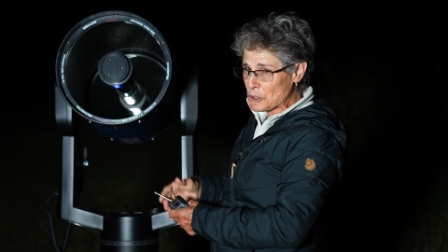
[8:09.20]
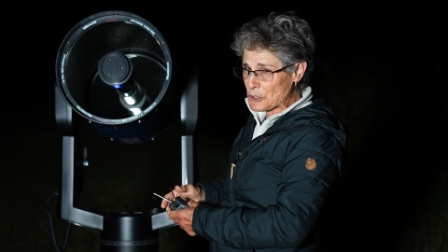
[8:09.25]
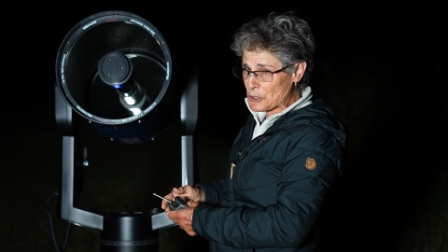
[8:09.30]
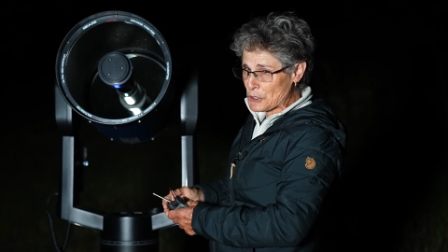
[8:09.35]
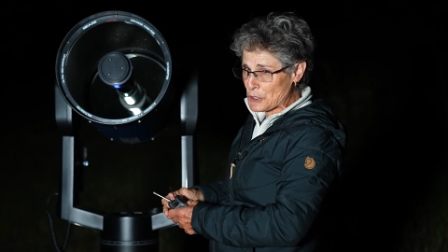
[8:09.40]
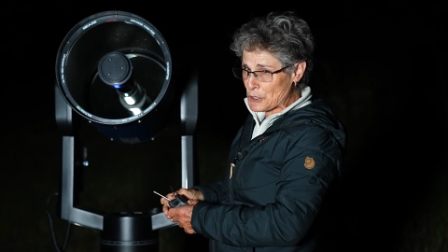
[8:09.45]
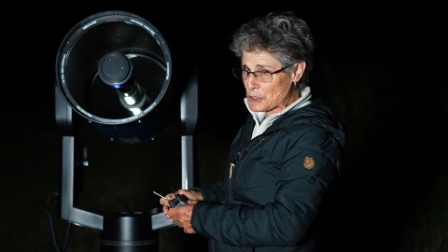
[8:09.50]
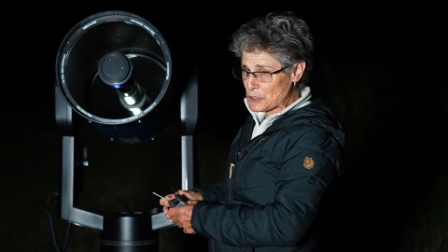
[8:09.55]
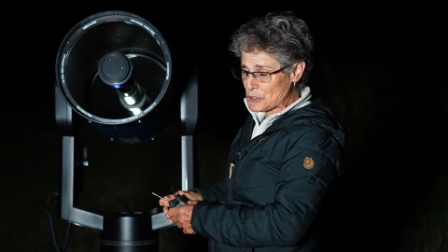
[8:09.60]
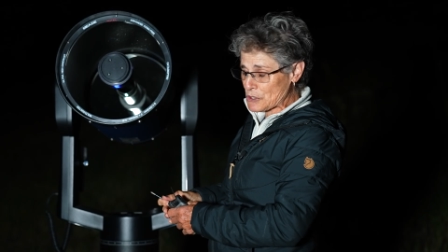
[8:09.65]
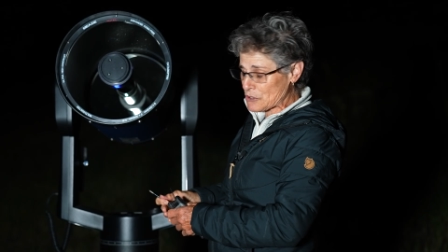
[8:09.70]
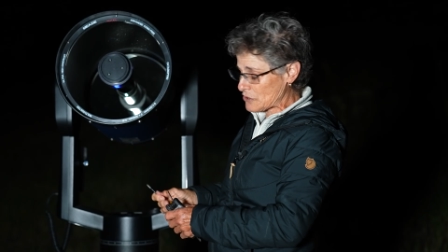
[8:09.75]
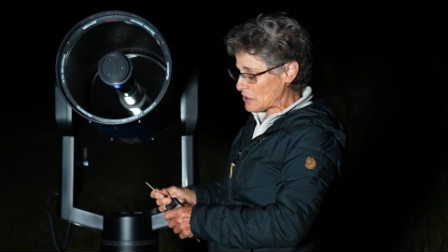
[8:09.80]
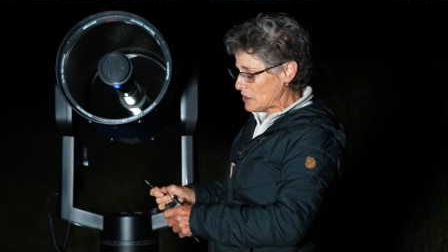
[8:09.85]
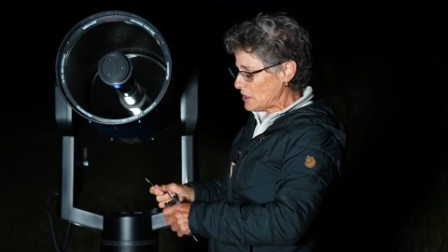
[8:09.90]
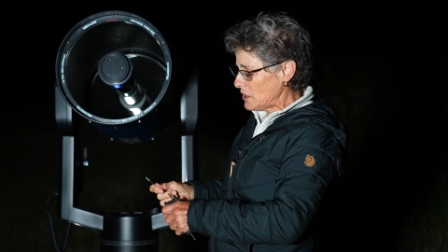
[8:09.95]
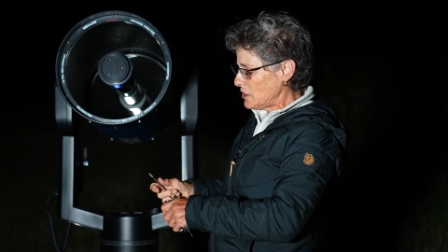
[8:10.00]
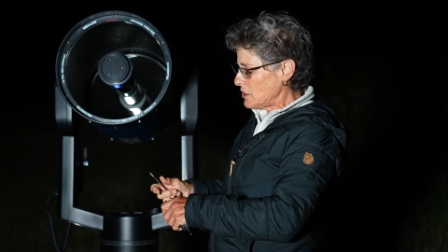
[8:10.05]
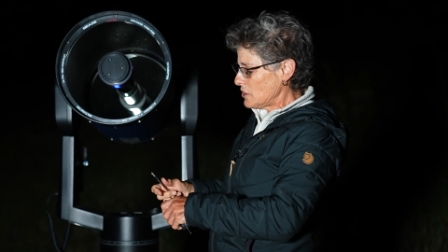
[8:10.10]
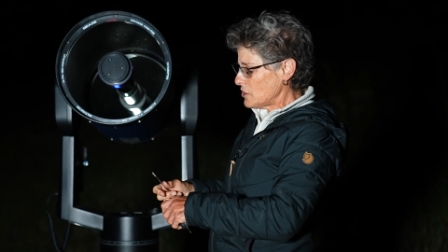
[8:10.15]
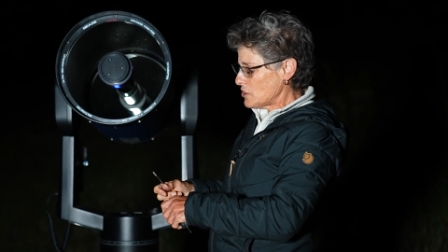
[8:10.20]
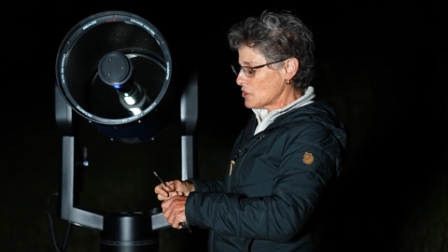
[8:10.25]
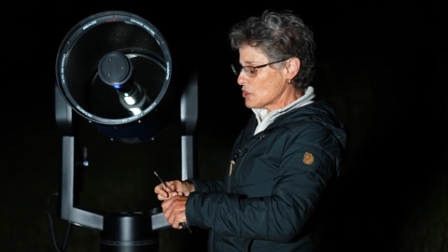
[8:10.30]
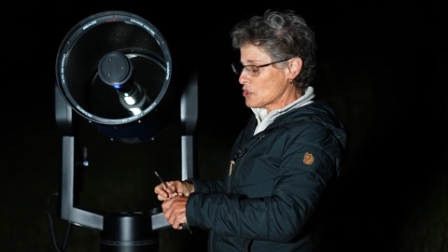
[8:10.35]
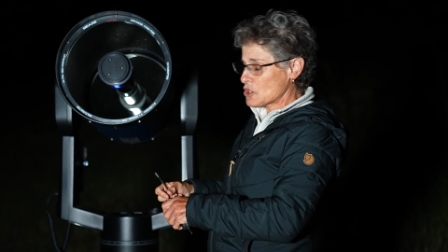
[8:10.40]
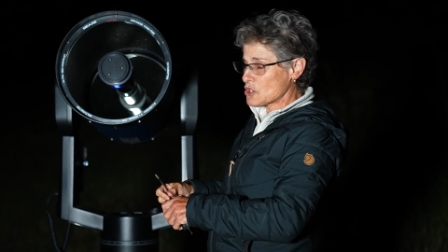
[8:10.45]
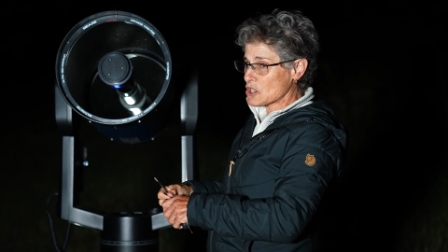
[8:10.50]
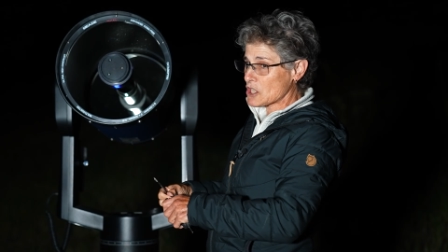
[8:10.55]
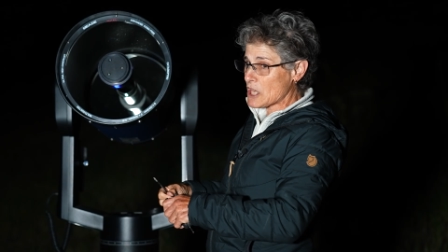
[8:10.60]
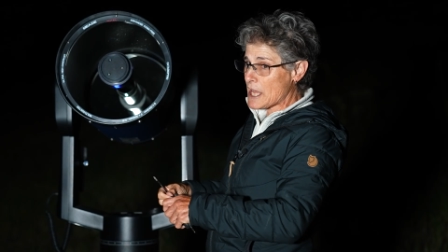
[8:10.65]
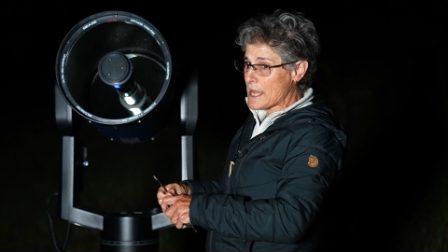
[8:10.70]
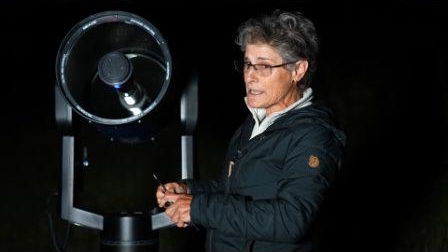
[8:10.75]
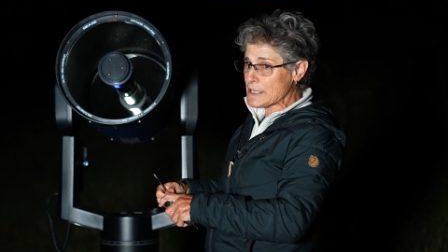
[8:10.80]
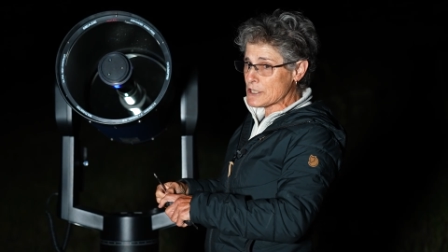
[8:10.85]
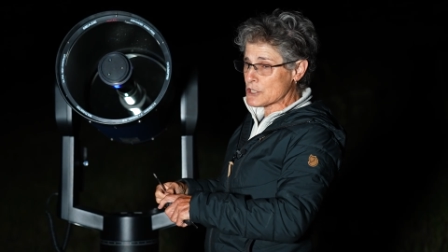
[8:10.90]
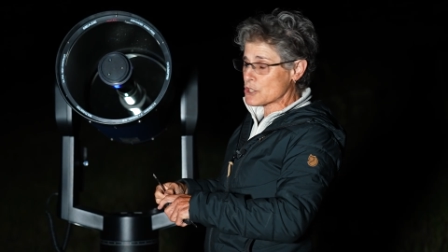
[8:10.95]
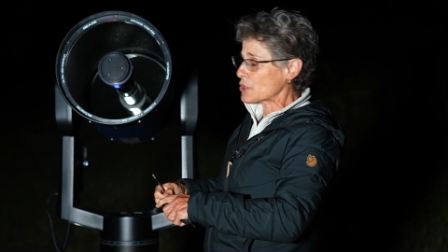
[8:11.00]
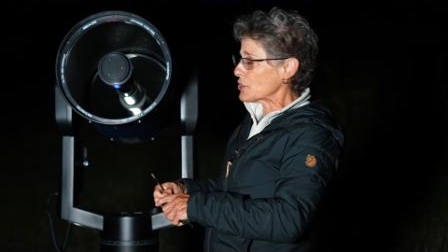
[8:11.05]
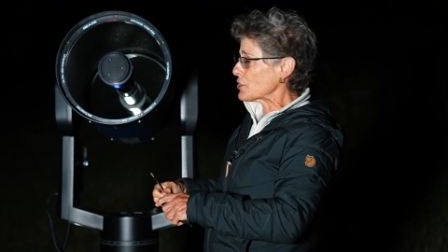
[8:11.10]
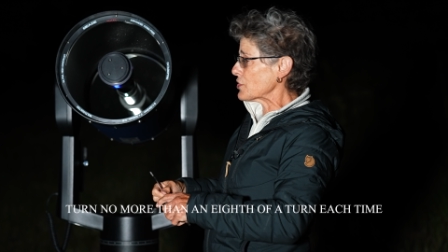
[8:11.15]
turns, just slight
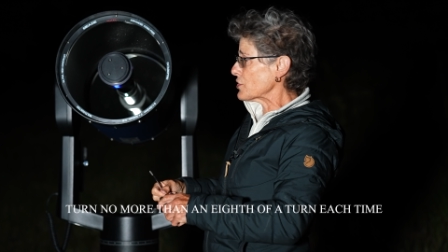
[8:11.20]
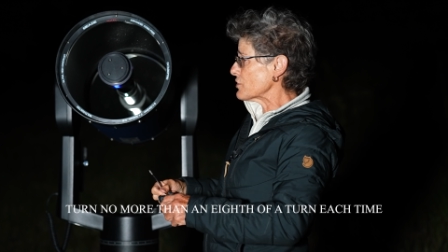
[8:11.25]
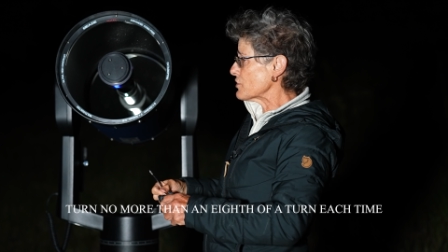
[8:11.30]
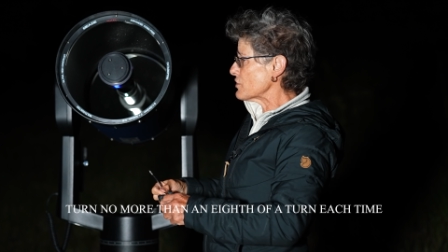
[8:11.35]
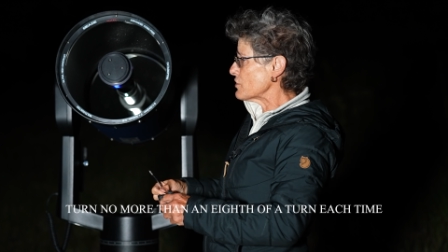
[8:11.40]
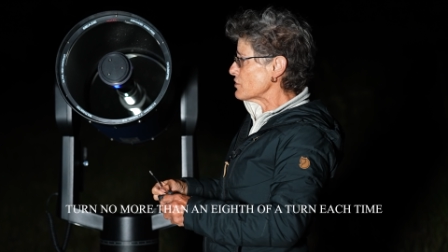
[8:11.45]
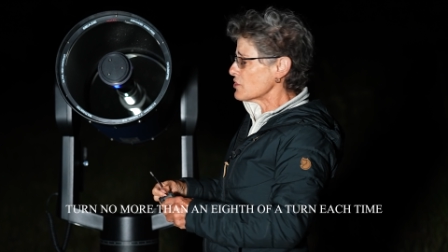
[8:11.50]
turns.